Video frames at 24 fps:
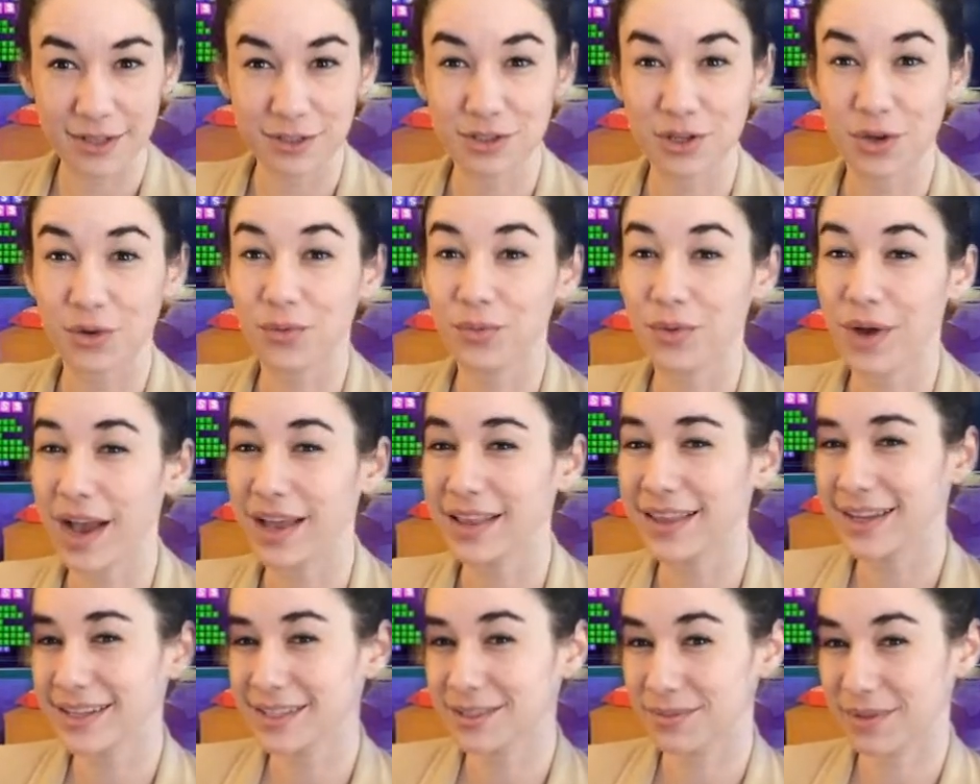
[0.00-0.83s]
So I
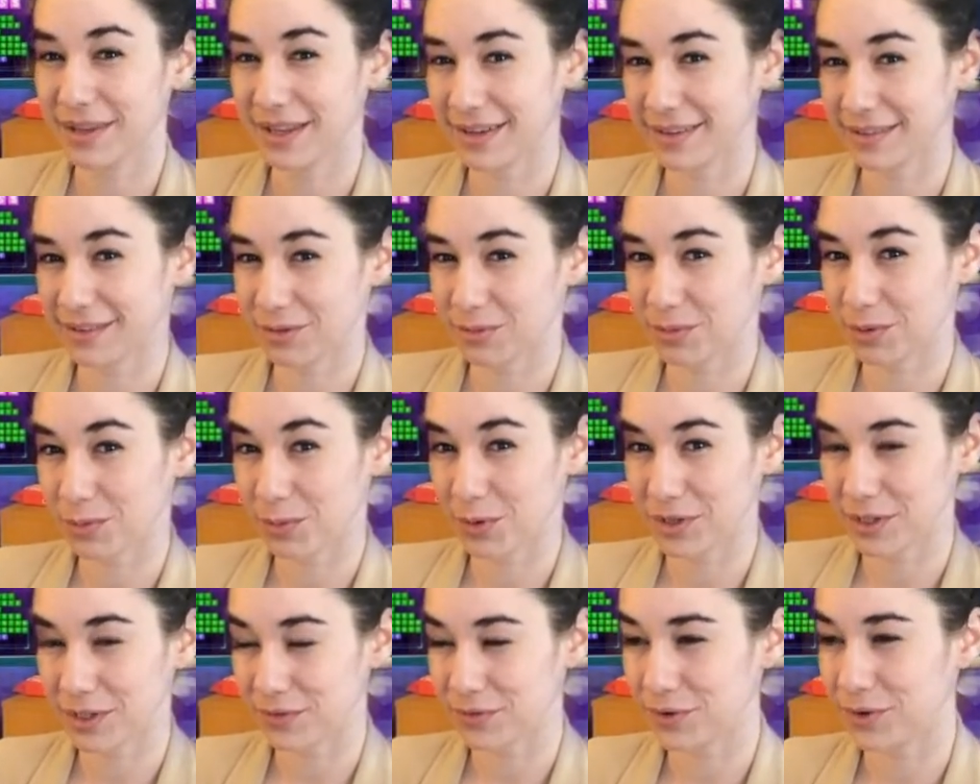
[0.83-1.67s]
like to make it a little bit
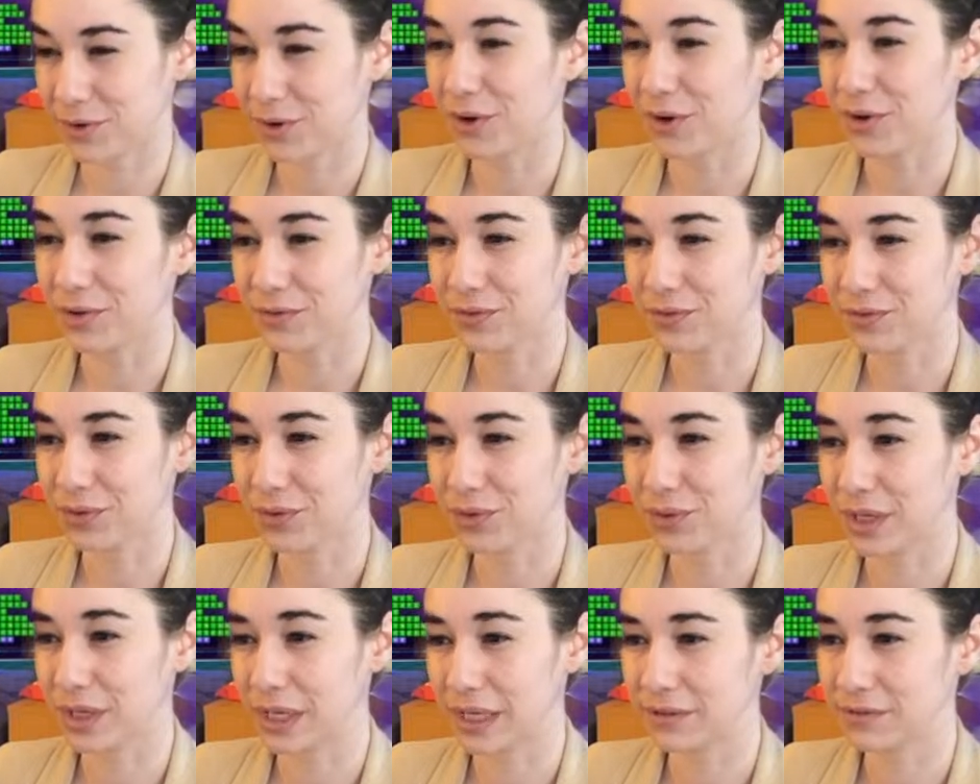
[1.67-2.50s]
more difficult
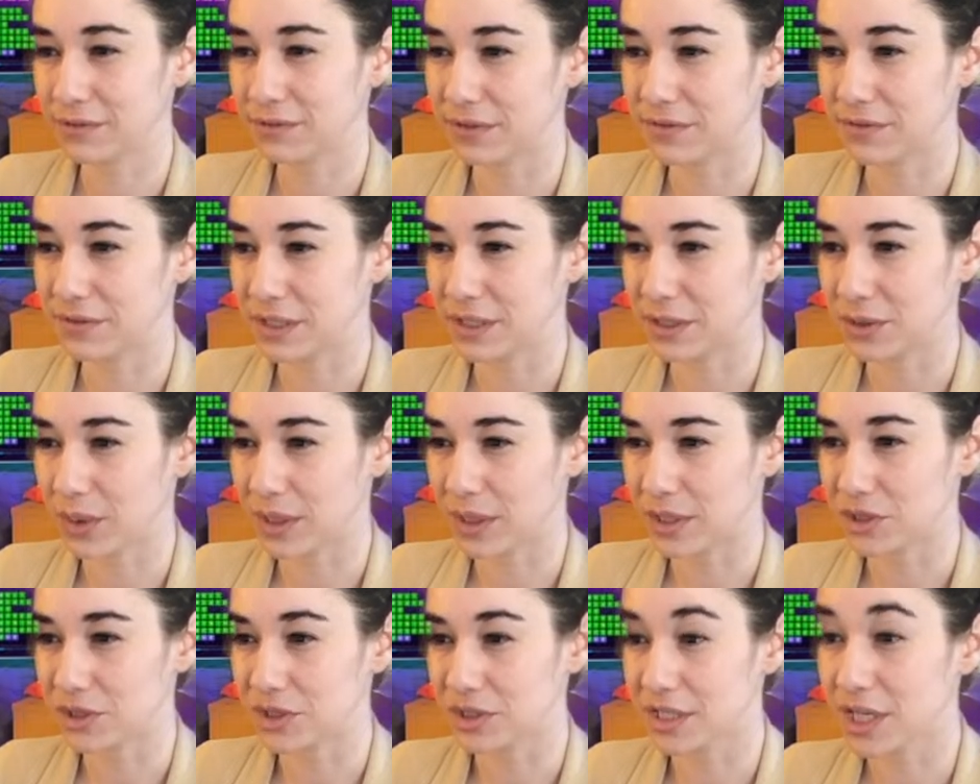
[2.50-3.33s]
in 15
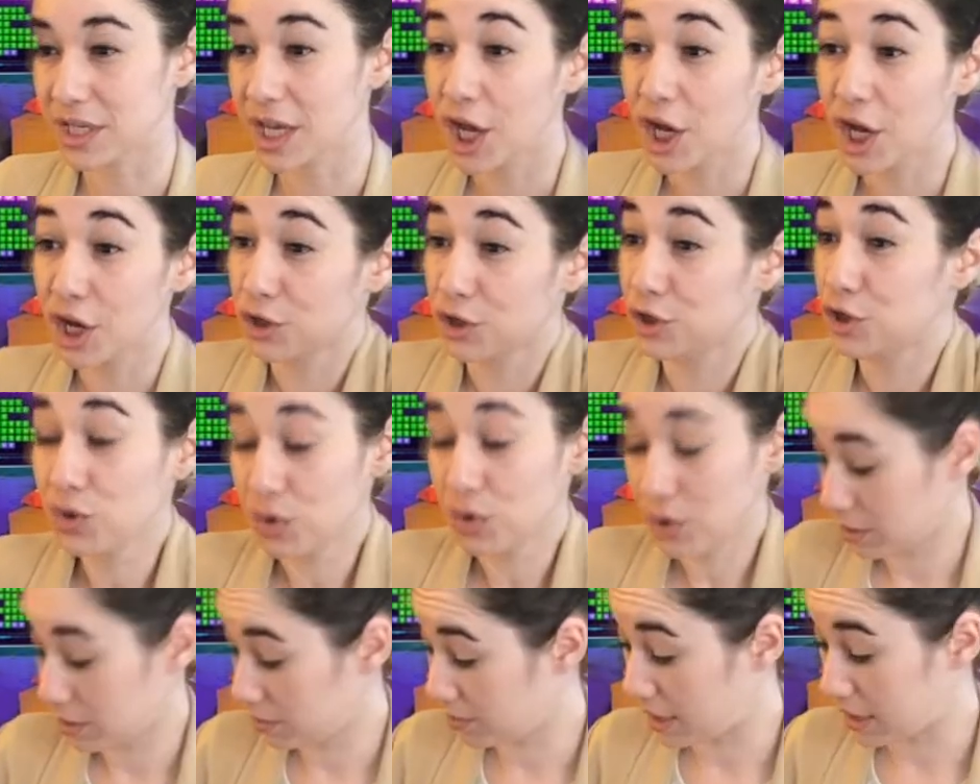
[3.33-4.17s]
questions. You
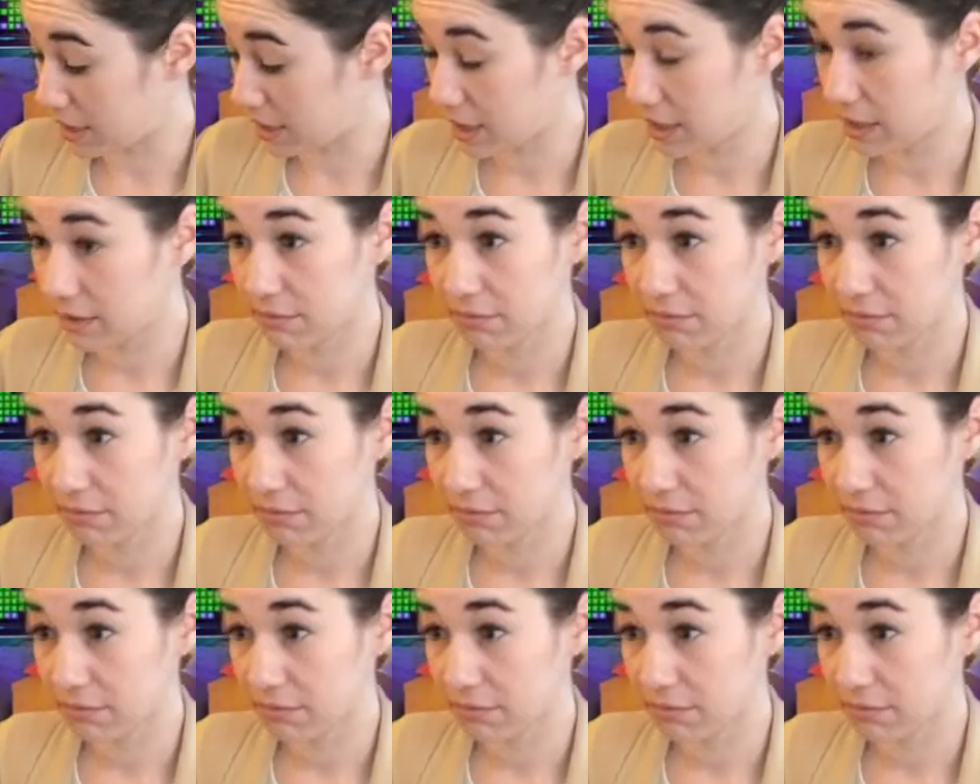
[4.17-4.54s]
could make it